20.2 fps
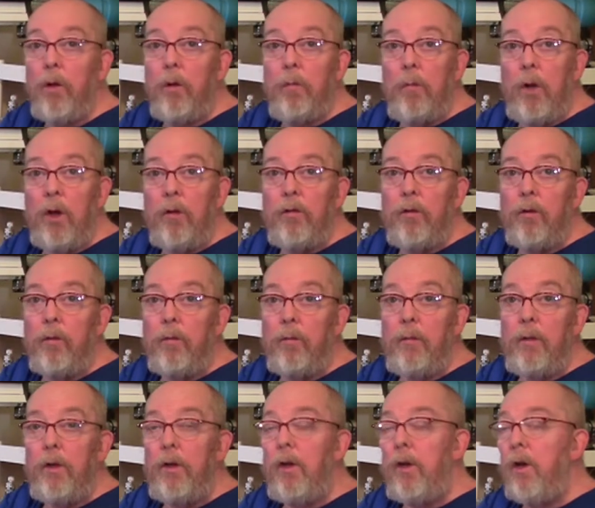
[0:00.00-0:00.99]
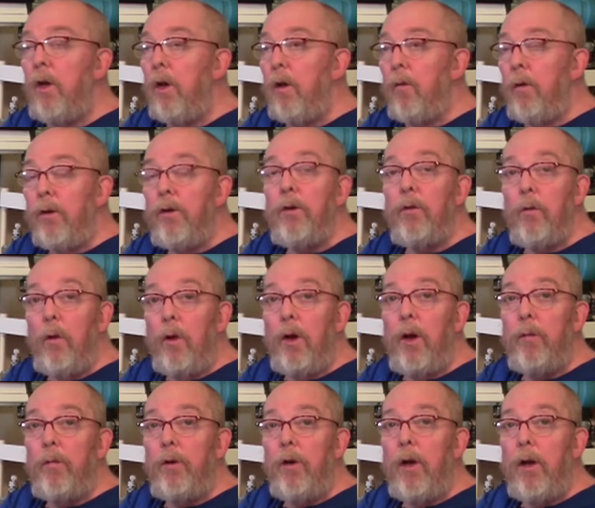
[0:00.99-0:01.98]
build muscle, which is what
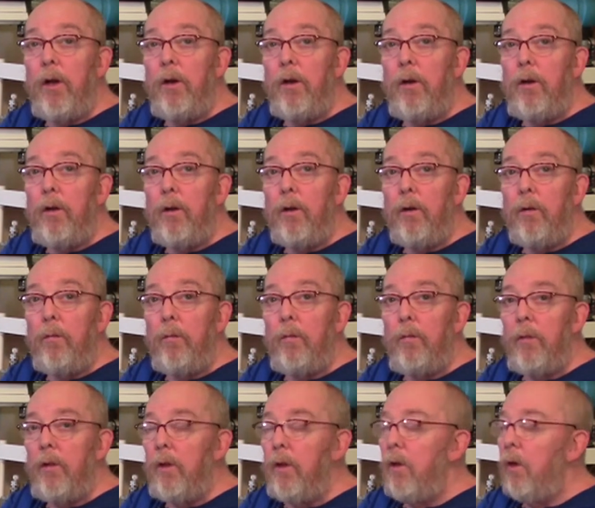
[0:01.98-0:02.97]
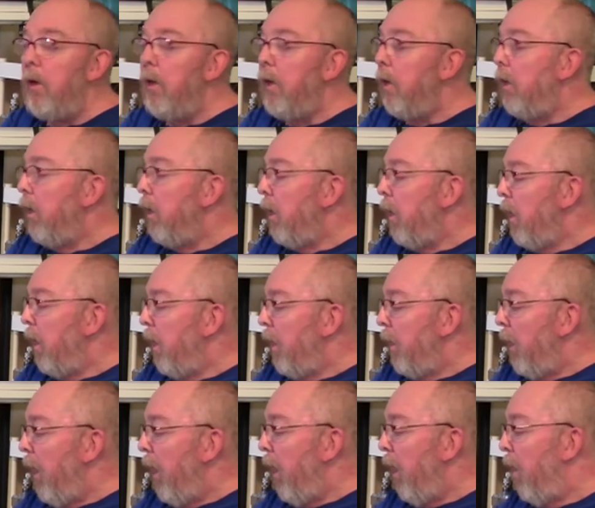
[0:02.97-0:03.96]
I'm trying to do.
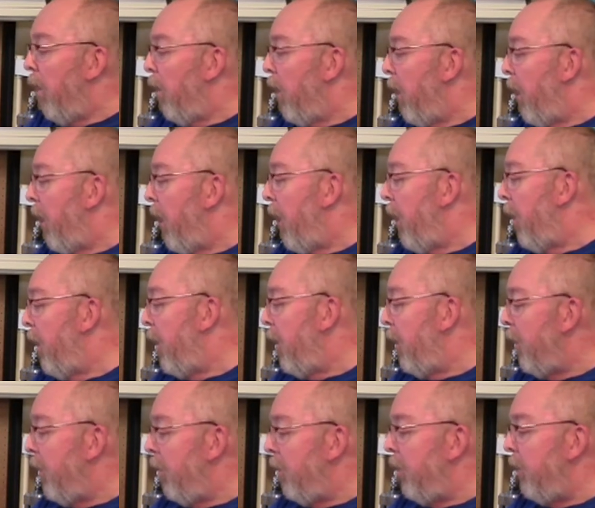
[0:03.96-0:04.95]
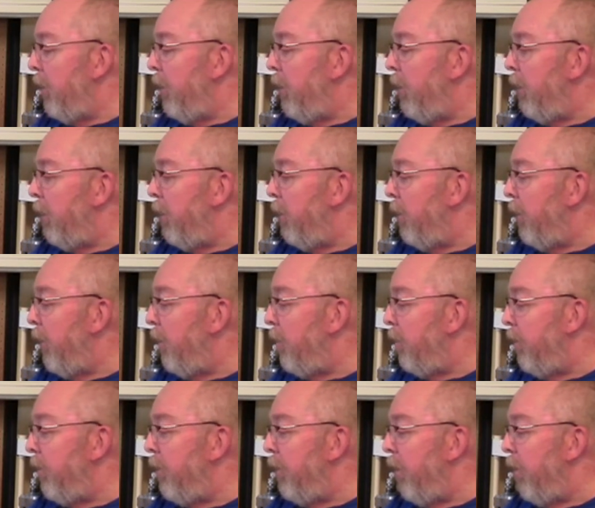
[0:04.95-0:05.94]
Now,
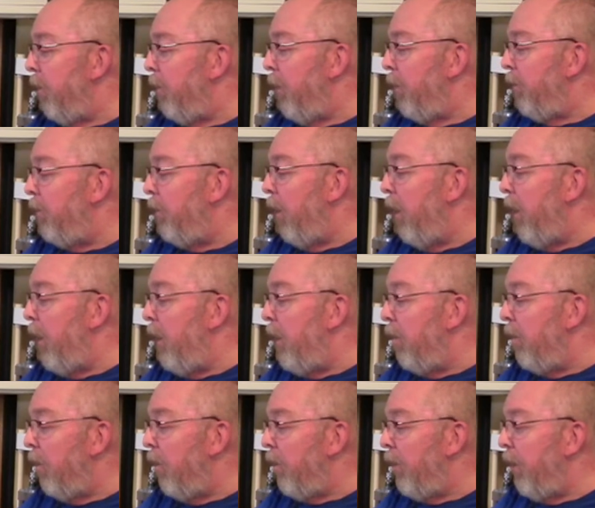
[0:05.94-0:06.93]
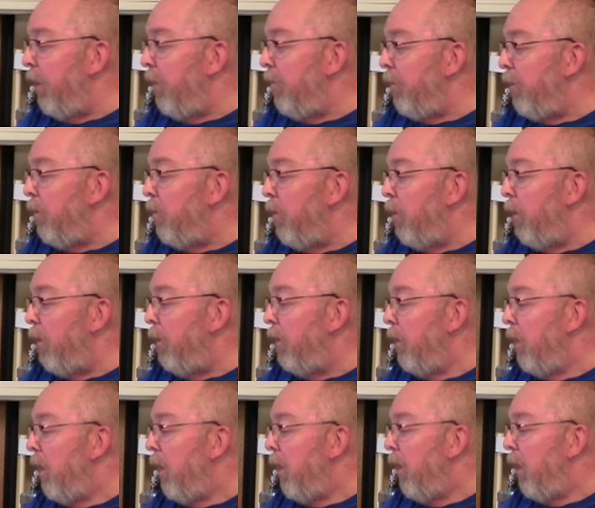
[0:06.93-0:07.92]
they say, okay, if you want
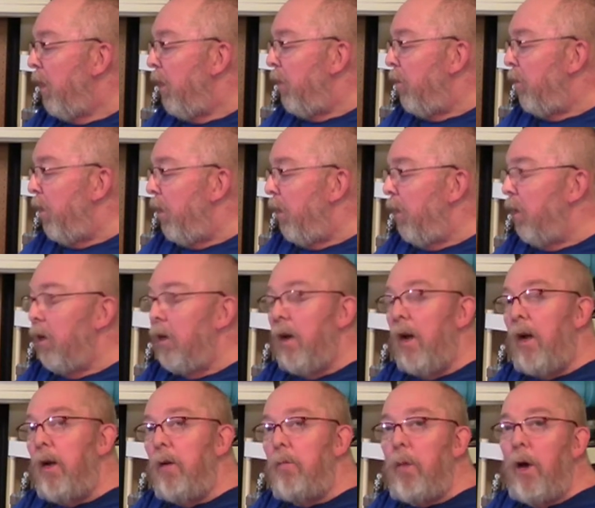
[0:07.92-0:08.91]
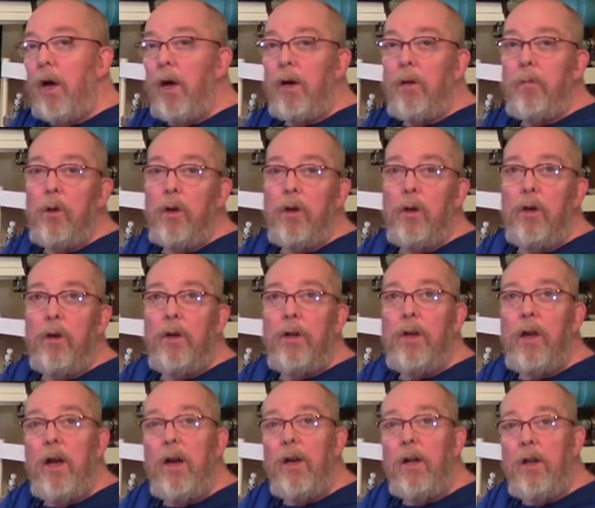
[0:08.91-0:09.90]
to look like a bodybuilder,
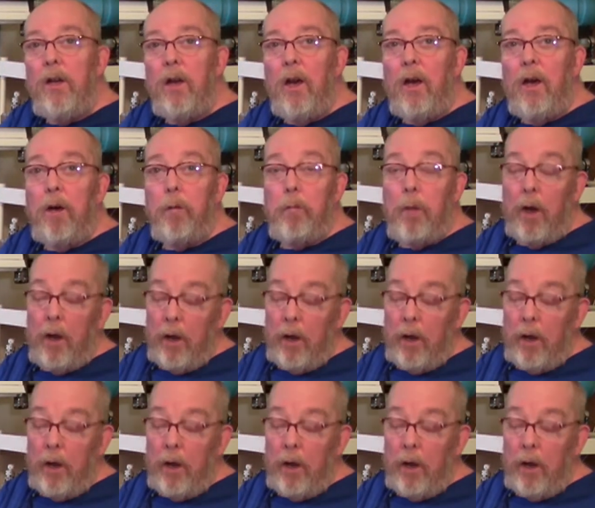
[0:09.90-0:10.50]
you got to eat like a